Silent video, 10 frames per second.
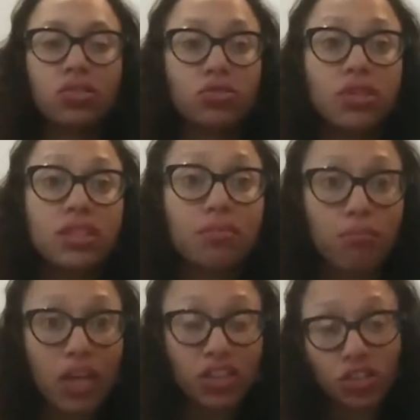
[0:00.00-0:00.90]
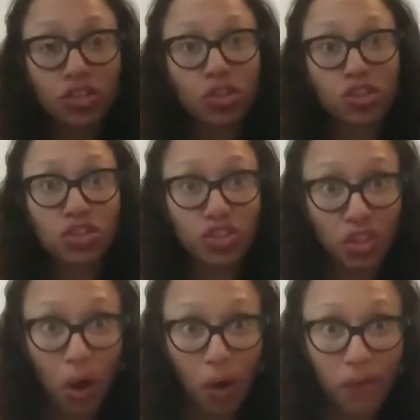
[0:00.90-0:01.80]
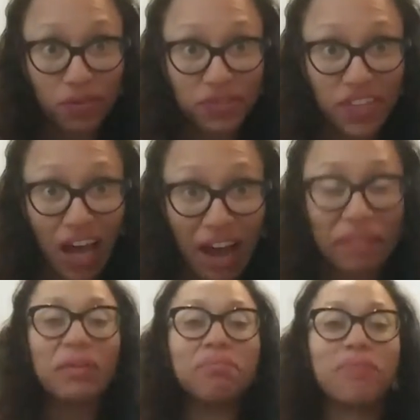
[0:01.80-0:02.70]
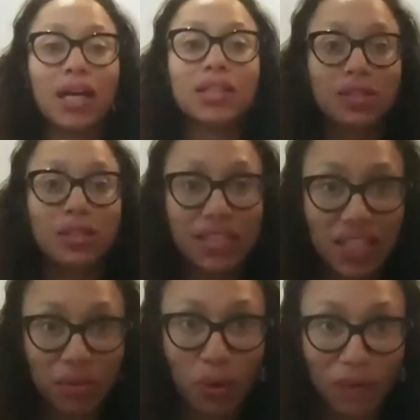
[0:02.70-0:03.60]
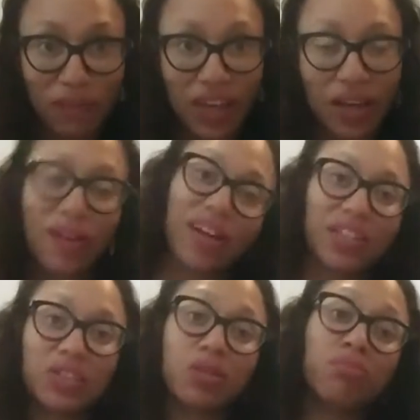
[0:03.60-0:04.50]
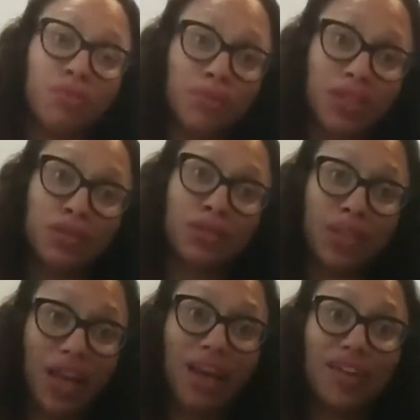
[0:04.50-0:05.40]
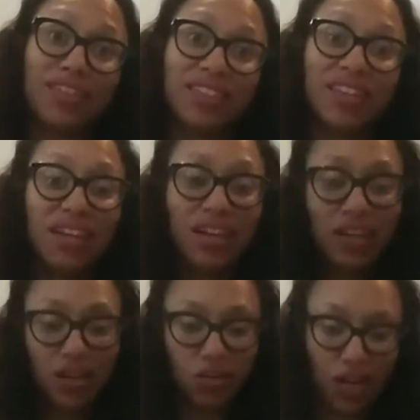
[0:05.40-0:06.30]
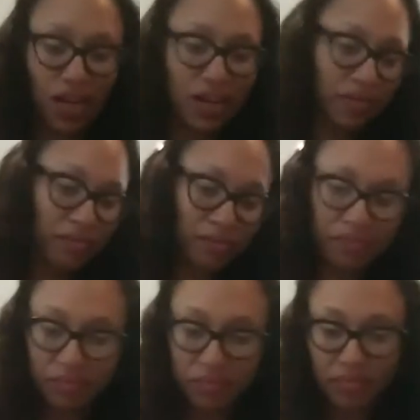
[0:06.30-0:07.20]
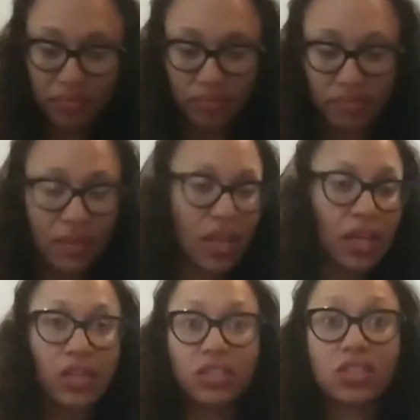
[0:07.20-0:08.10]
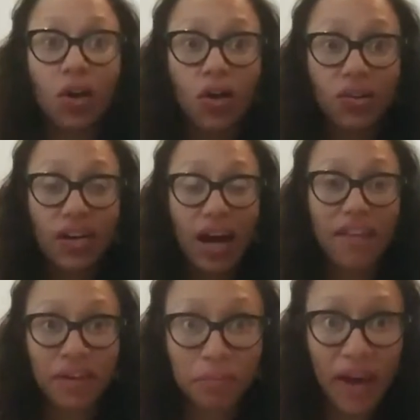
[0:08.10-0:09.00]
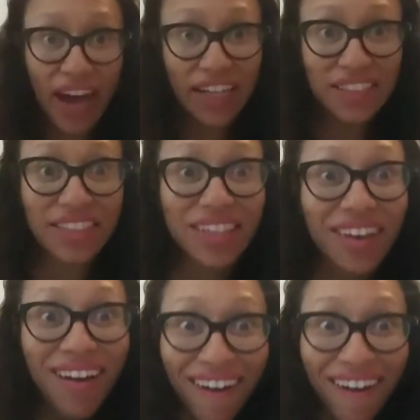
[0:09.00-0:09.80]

So you need to measure your stove top and make sure this thing will fit, or else you'll be real sad. Okay, so I've unpacked it.